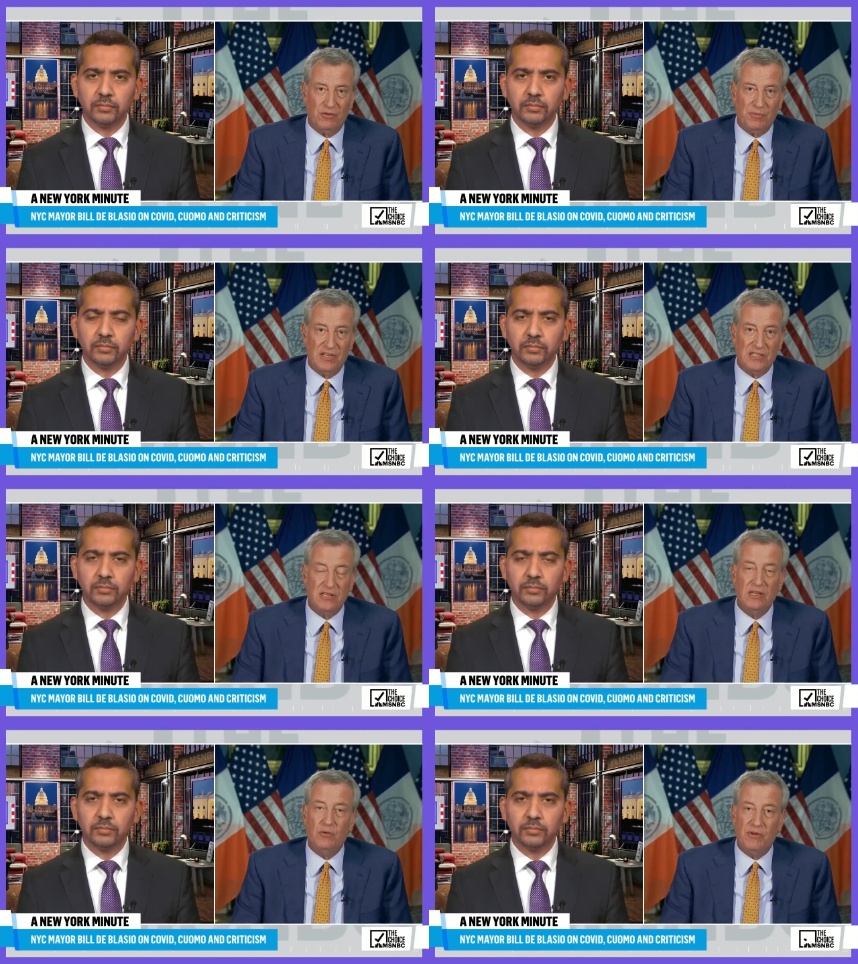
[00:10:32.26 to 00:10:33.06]
Speaker 1: in place.
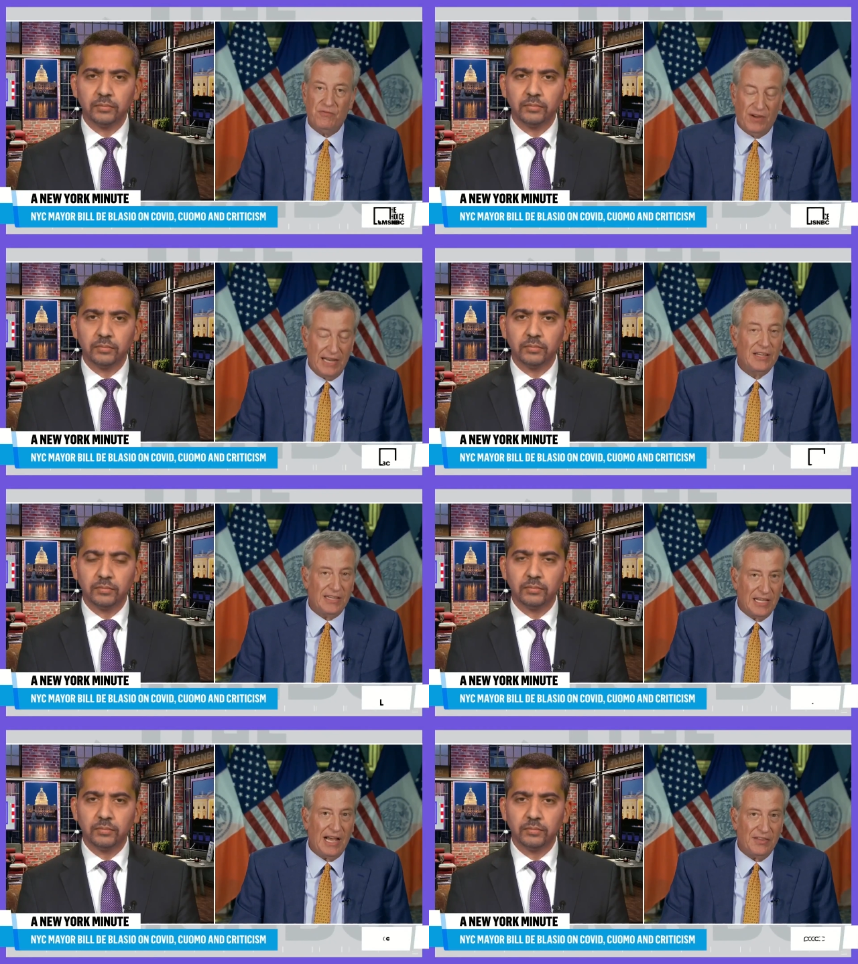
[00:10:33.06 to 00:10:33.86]
We
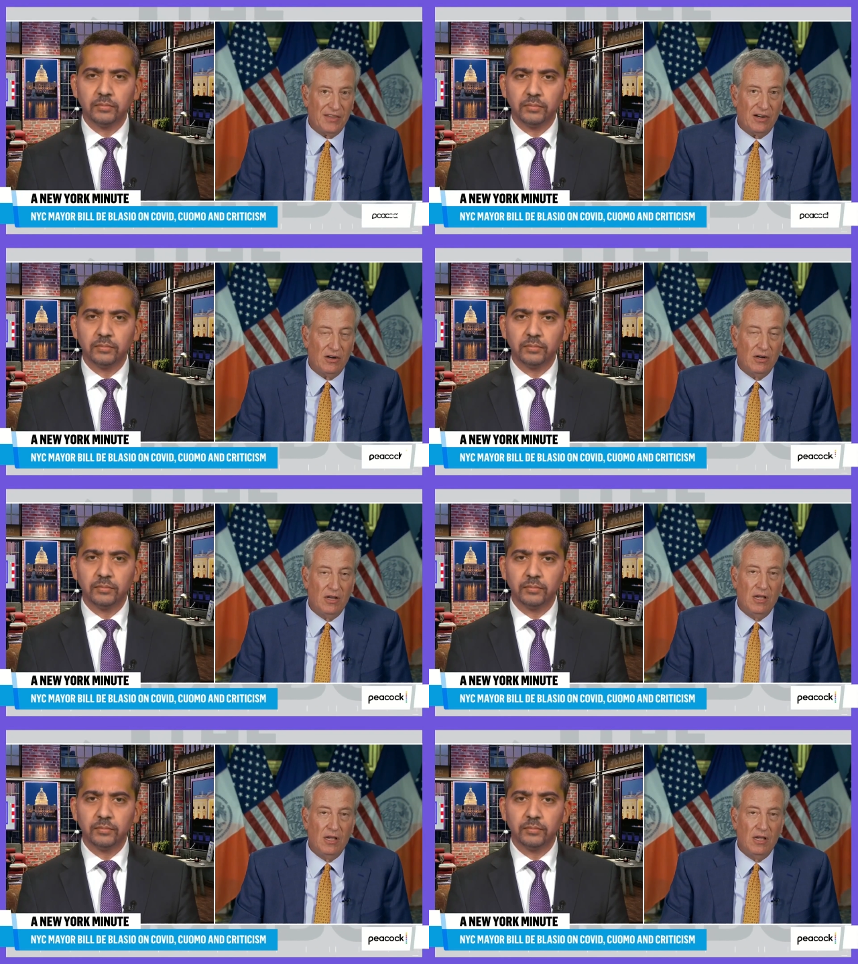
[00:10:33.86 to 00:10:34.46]
finally got there.